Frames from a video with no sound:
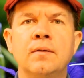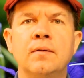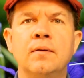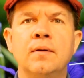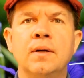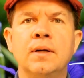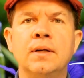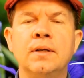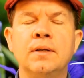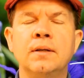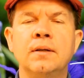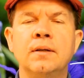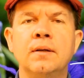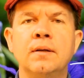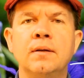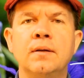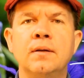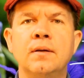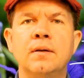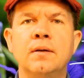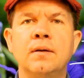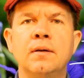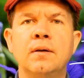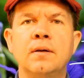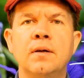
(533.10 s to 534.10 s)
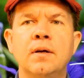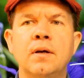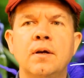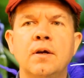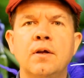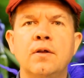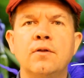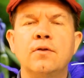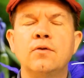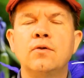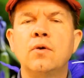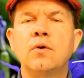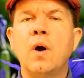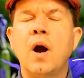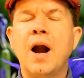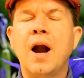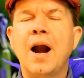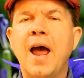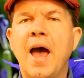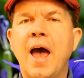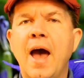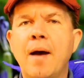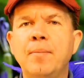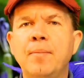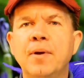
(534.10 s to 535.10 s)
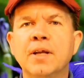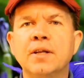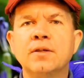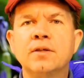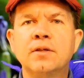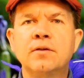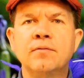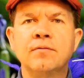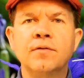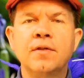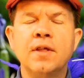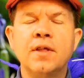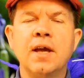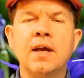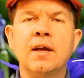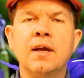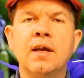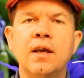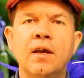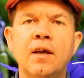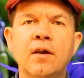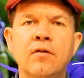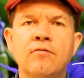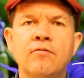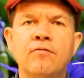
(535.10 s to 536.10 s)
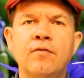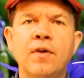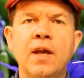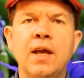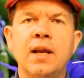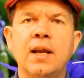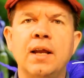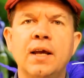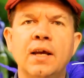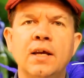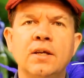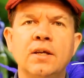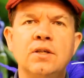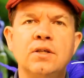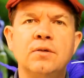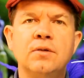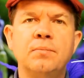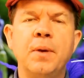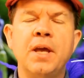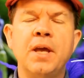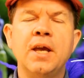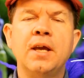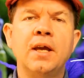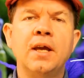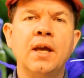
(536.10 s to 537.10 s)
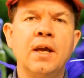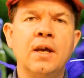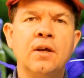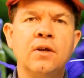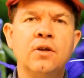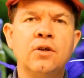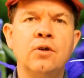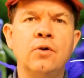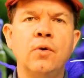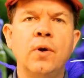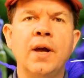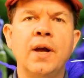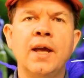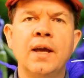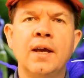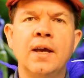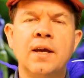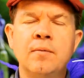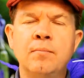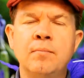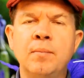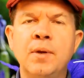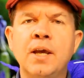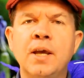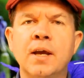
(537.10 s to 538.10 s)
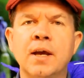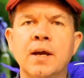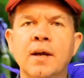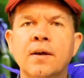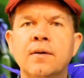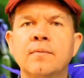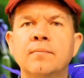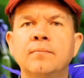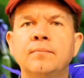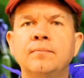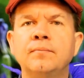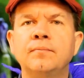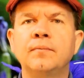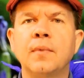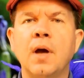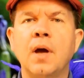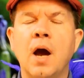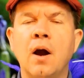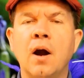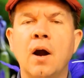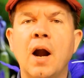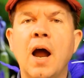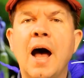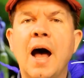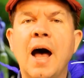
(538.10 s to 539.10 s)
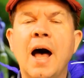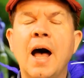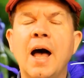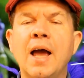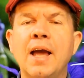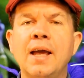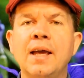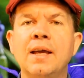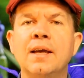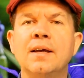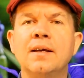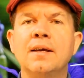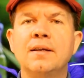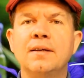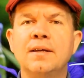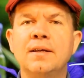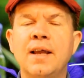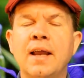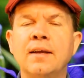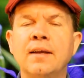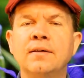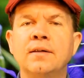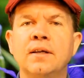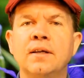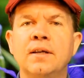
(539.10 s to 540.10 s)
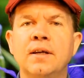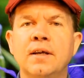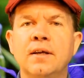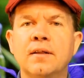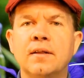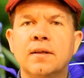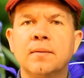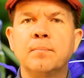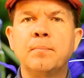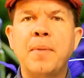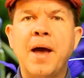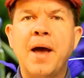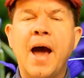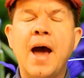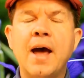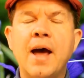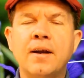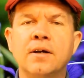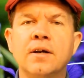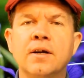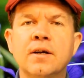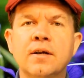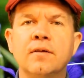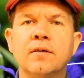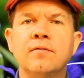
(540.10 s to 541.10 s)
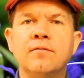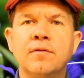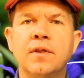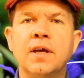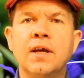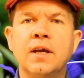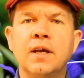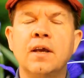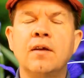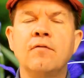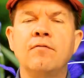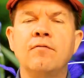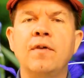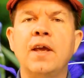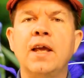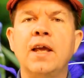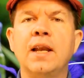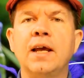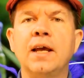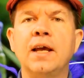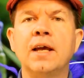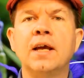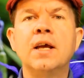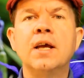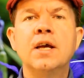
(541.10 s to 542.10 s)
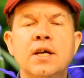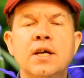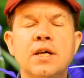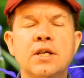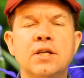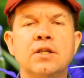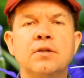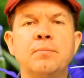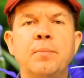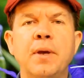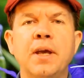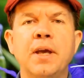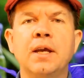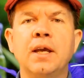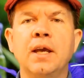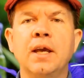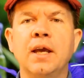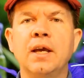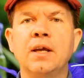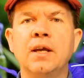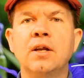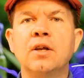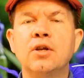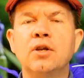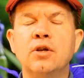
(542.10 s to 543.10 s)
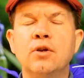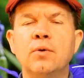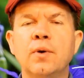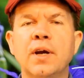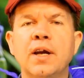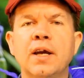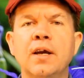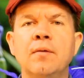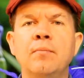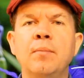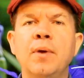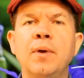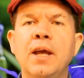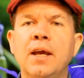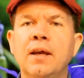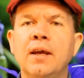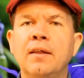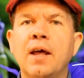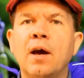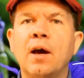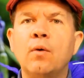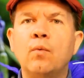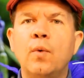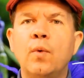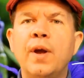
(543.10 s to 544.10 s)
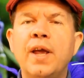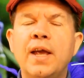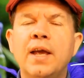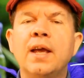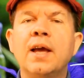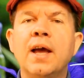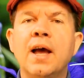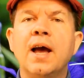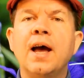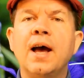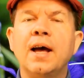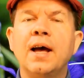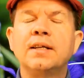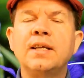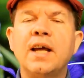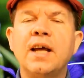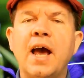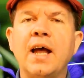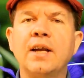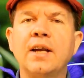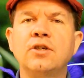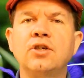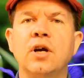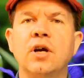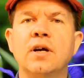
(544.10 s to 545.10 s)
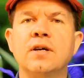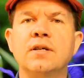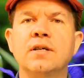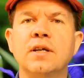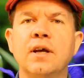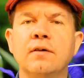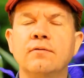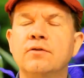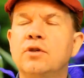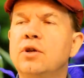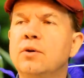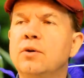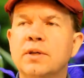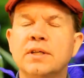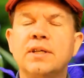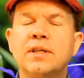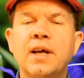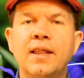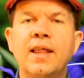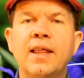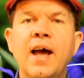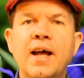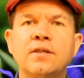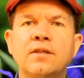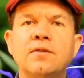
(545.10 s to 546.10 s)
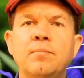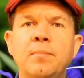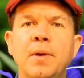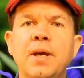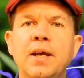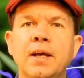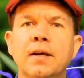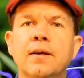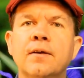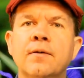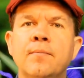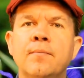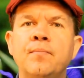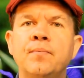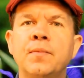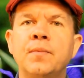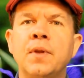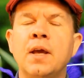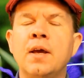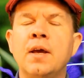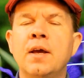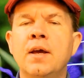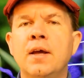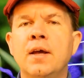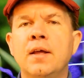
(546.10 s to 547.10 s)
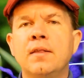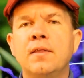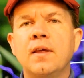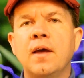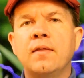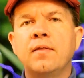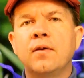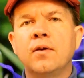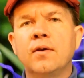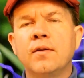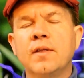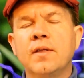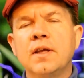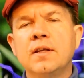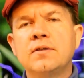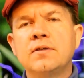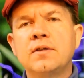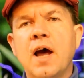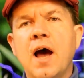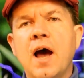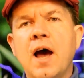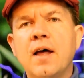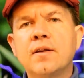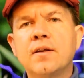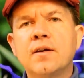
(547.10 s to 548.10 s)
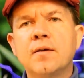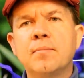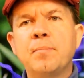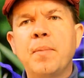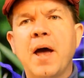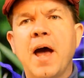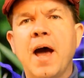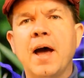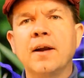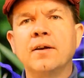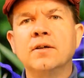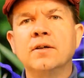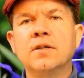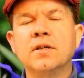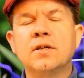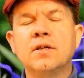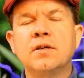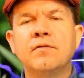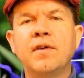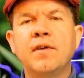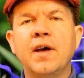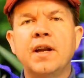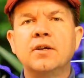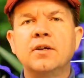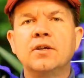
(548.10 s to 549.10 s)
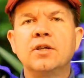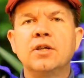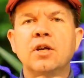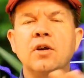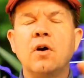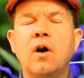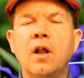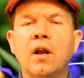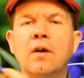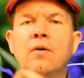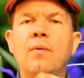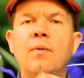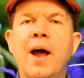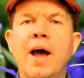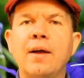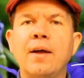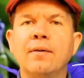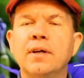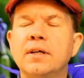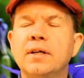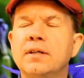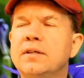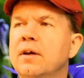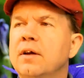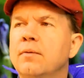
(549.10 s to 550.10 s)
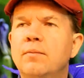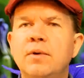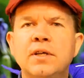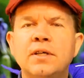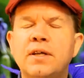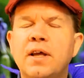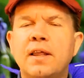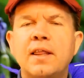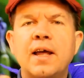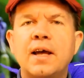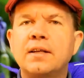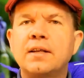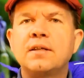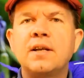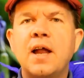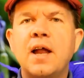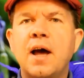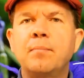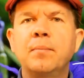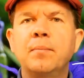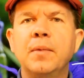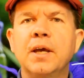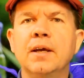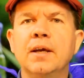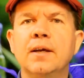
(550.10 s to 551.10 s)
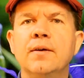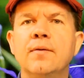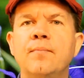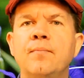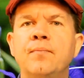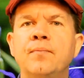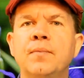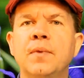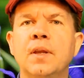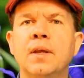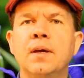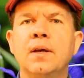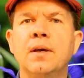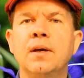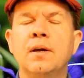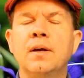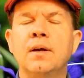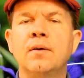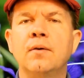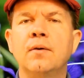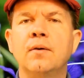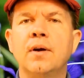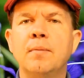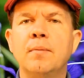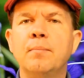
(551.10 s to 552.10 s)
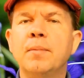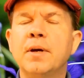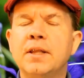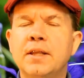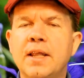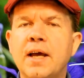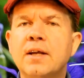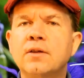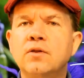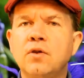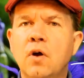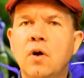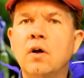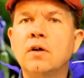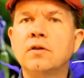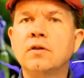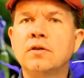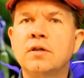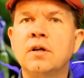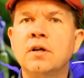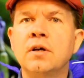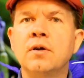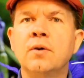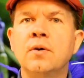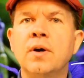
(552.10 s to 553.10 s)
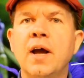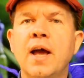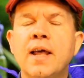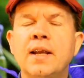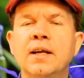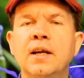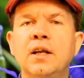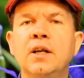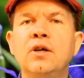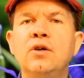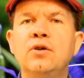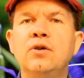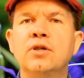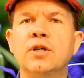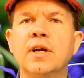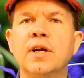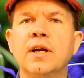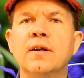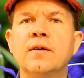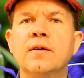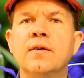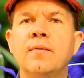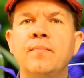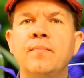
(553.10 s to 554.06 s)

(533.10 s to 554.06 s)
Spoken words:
right? Through our habits of thinking, feeling, speaking, doing, and being. Our identity, the pattern of thinking, feeling, speaking, doing, and being that we attach ourselves to and say, that's me. Then there are these other patterns of energy all around us that we say, that's not me. Right? But that's also an illusion,